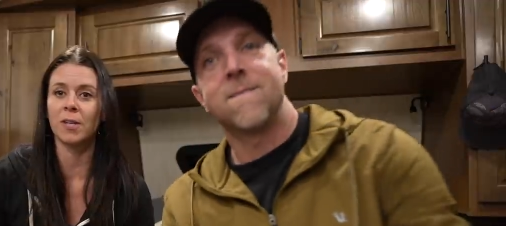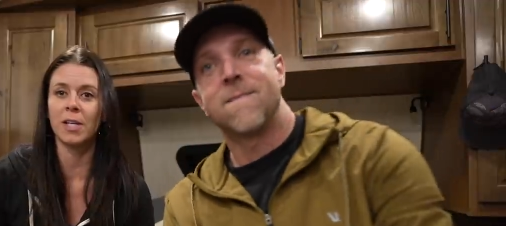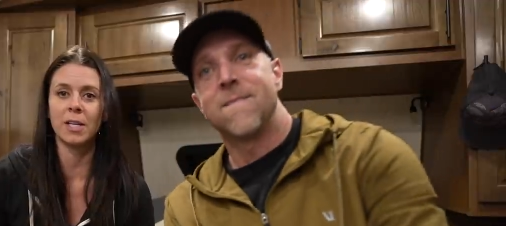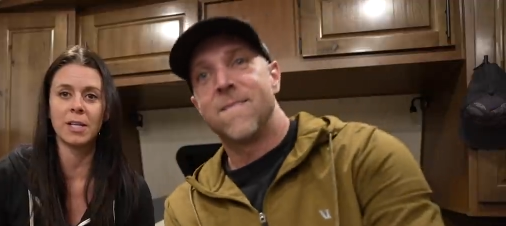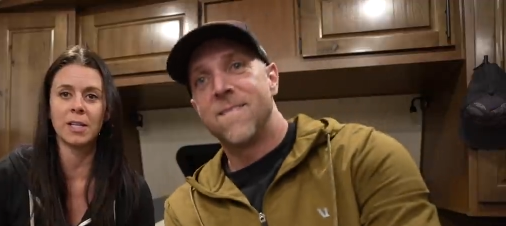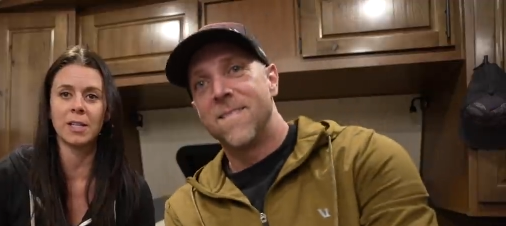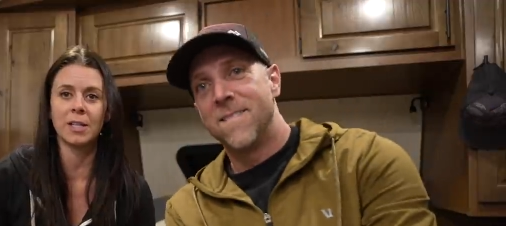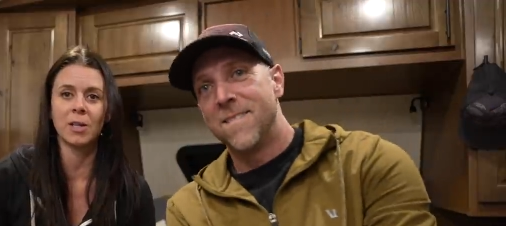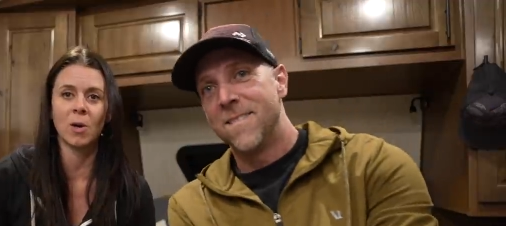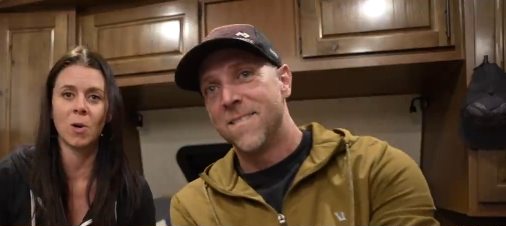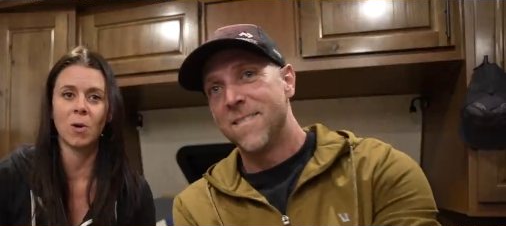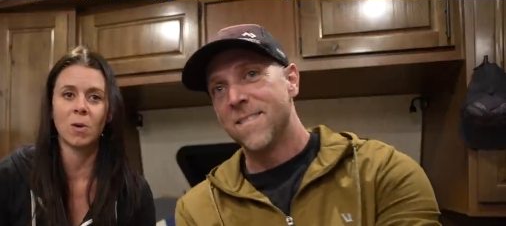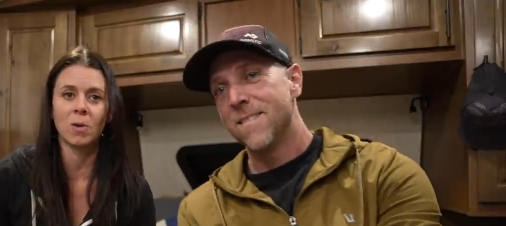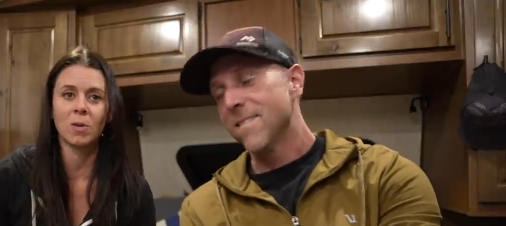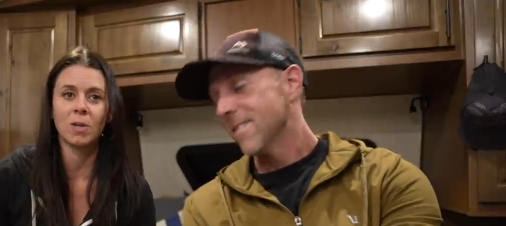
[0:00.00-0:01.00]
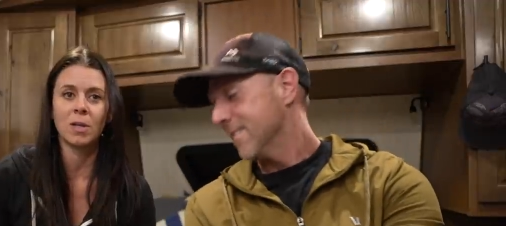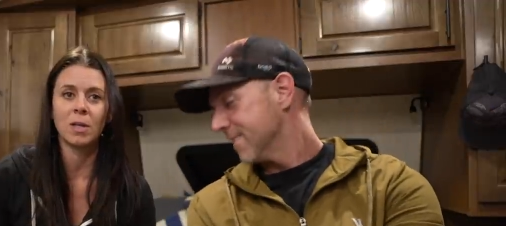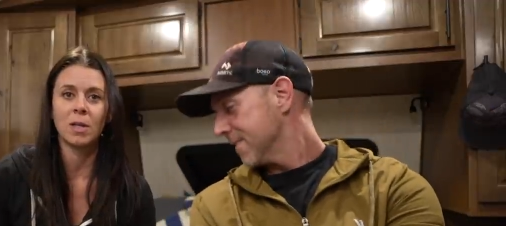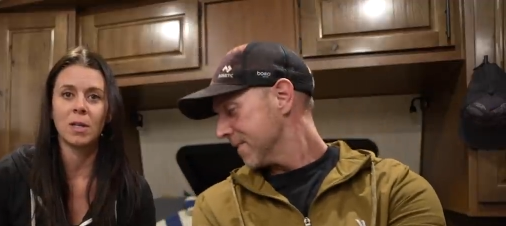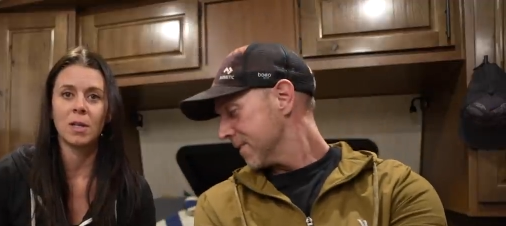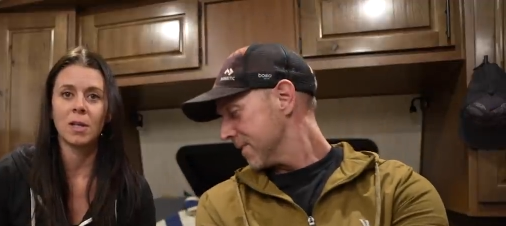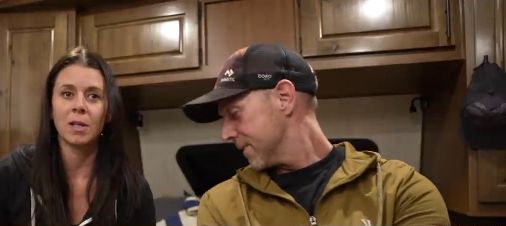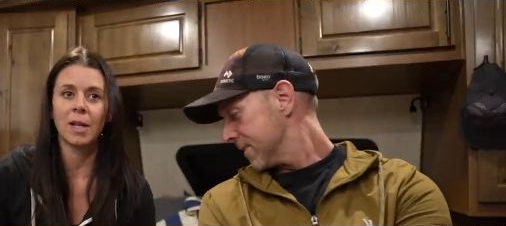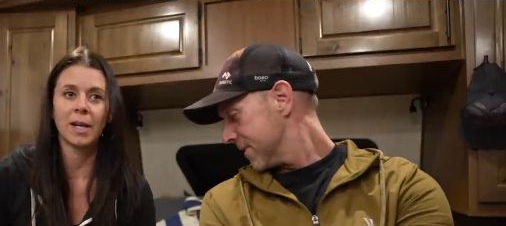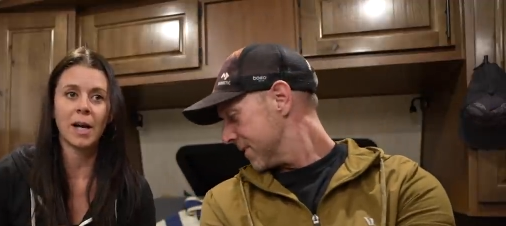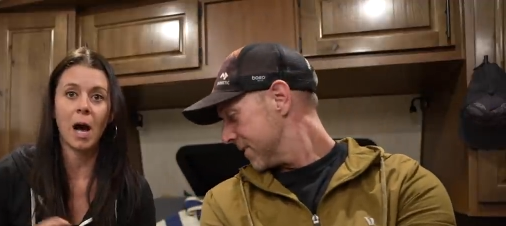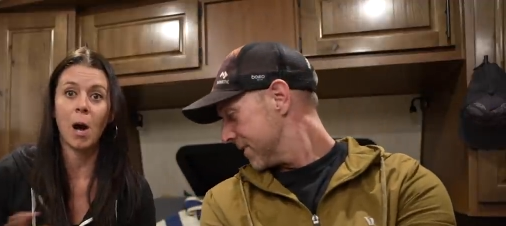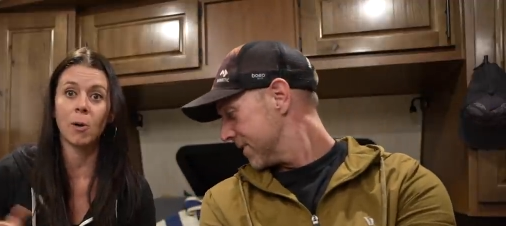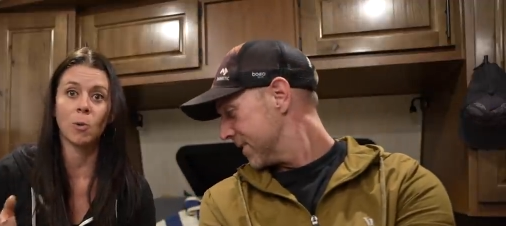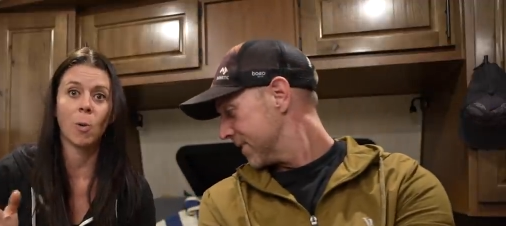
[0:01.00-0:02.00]
Speaker 1: He didn't know like
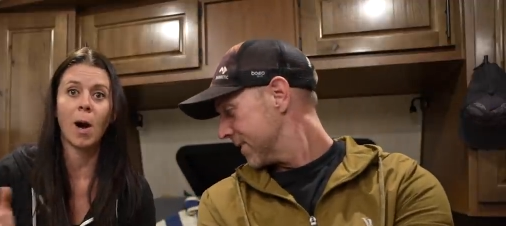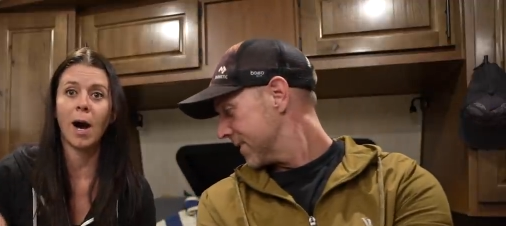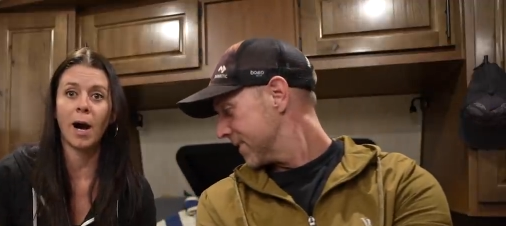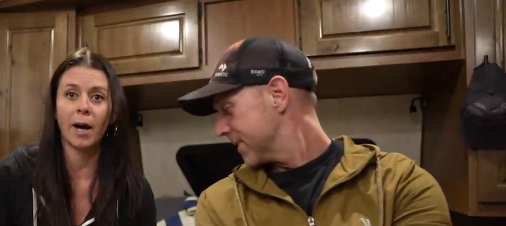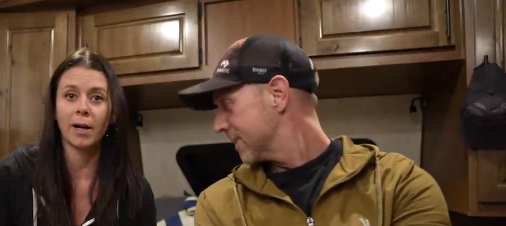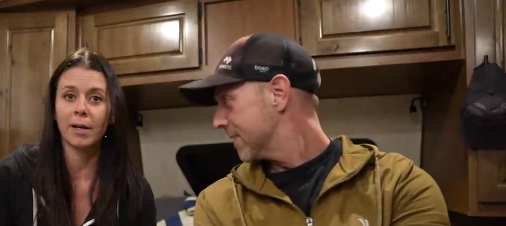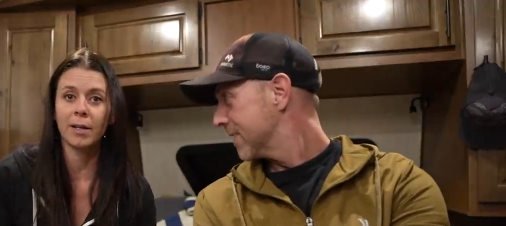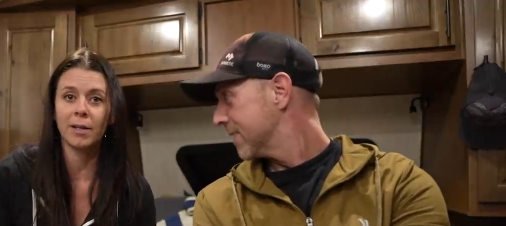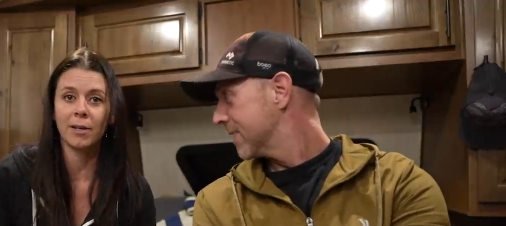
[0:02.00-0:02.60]
how to walk.